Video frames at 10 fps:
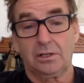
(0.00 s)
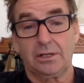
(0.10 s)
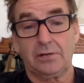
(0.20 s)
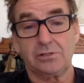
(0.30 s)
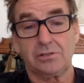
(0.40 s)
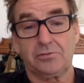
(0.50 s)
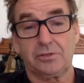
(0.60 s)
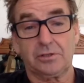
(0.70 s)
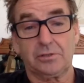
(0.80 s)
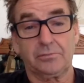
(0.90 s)
that was it for
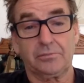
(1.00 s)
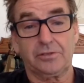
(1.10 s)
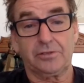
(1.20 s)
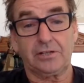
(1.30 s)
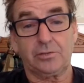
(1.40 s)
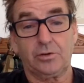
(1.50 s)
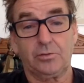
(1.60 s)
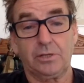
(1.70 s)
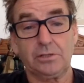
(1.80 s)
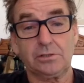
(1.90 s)
that 12
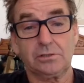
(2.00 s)
months.